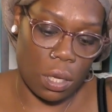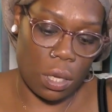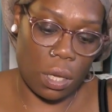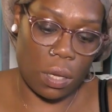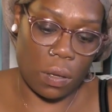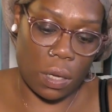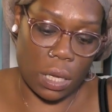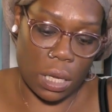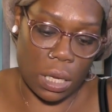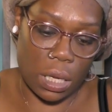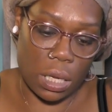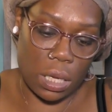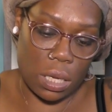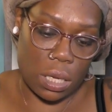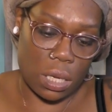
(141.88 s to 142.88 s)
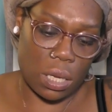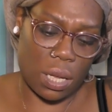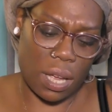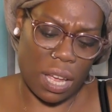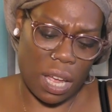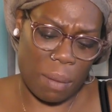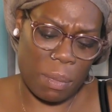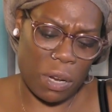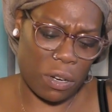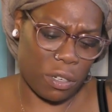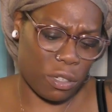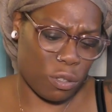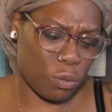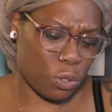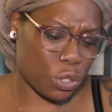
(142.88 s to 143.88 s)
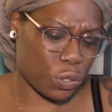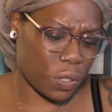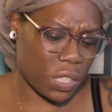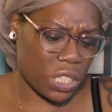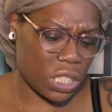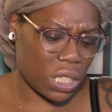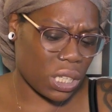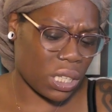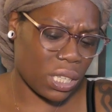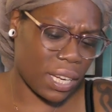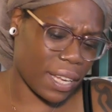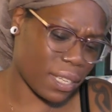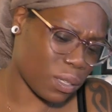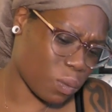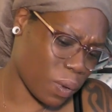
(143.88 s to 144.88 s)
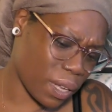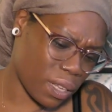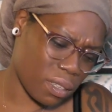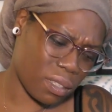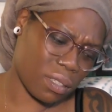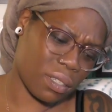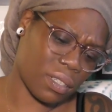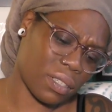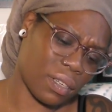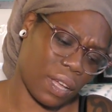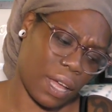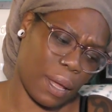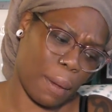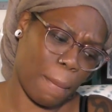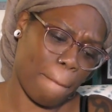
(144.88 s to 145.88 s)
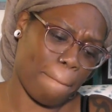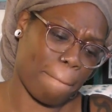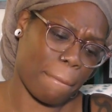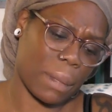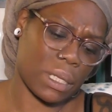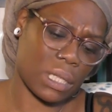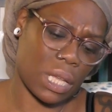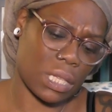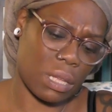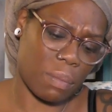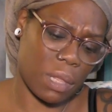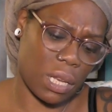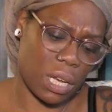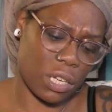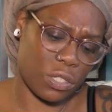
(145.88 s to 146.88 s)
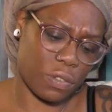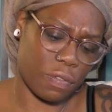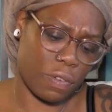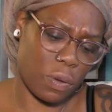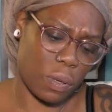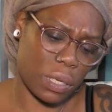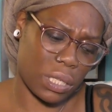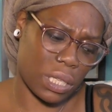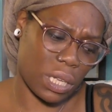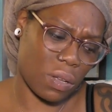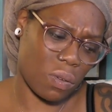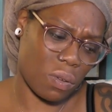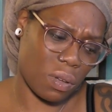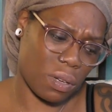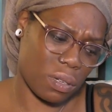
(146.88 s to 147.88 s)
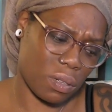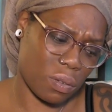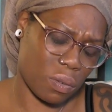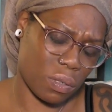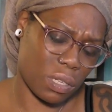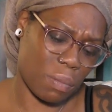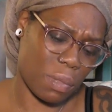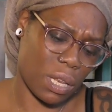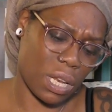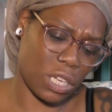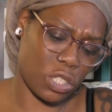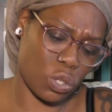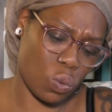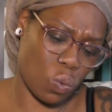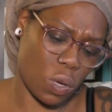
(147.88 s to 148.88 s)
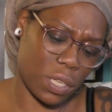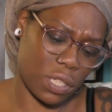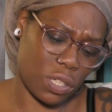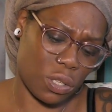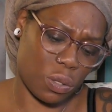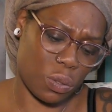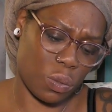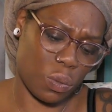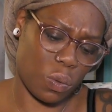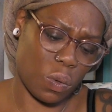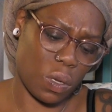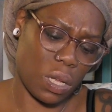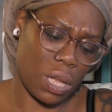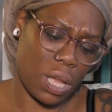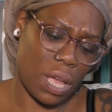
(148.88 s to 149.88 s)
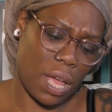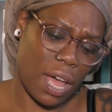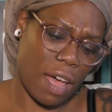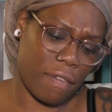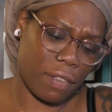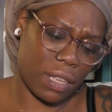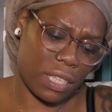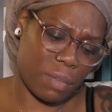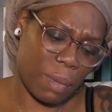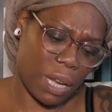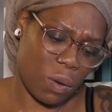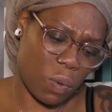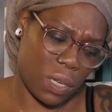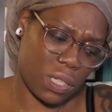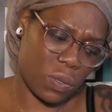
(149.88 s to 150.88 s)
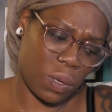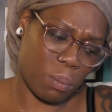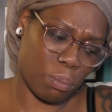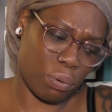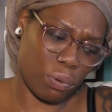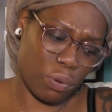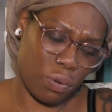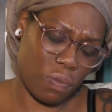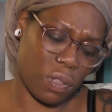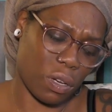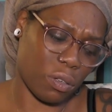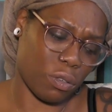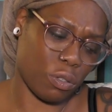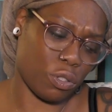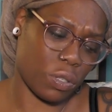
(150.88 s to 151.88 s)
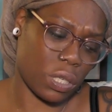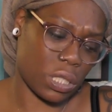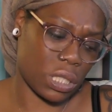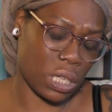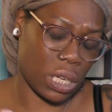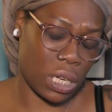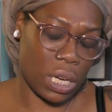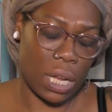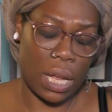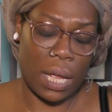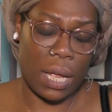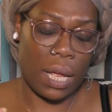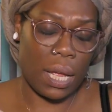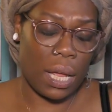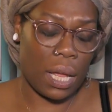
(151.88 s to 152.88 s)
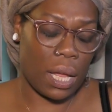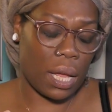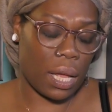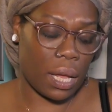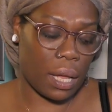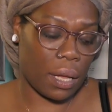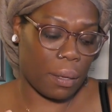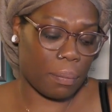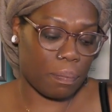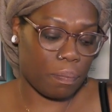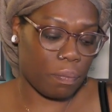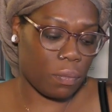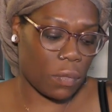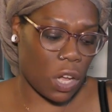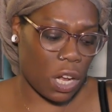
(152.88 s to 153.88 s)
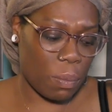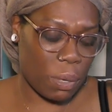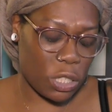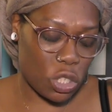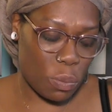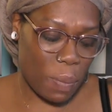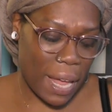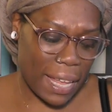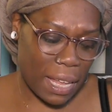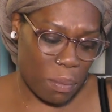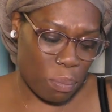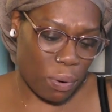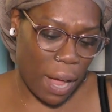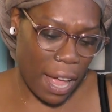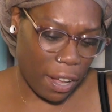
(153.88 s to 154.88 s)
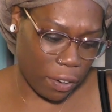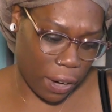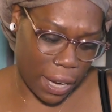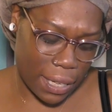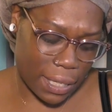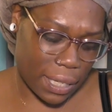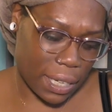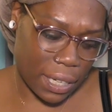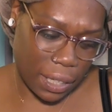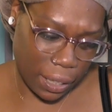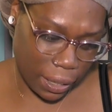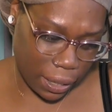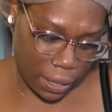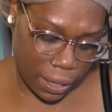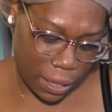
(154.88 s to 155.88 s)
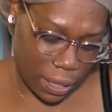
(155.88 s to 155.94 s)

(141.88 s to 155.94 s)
Okay. I'm hearing nutrition as well. Okay. Is that something that you're focusing on or something that you want to? I feel like somebody wants to improve their nutrition. Um, all right, but you're making progress here.